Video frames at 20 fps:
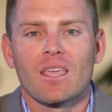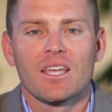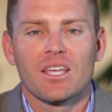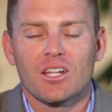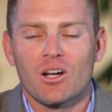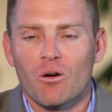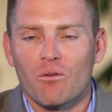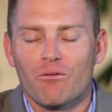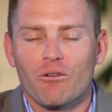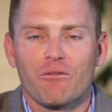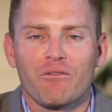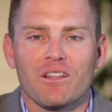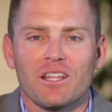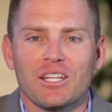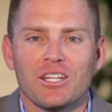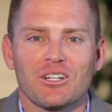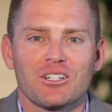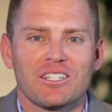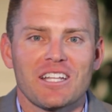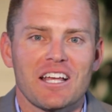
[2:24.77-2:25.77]
You know,
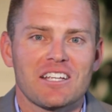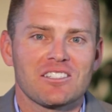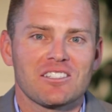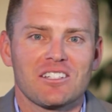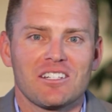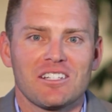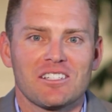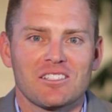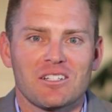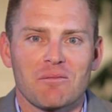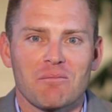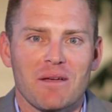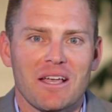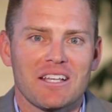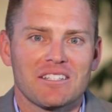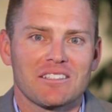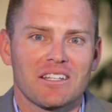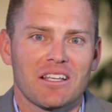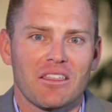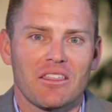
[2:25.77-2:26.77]
fulfilling your destiny is an
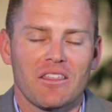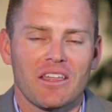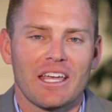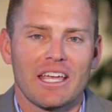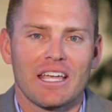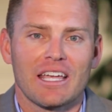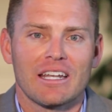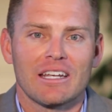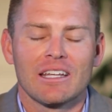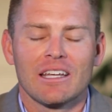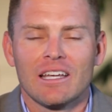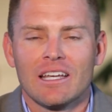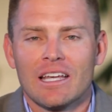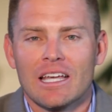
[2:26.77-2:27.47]
amazing thing.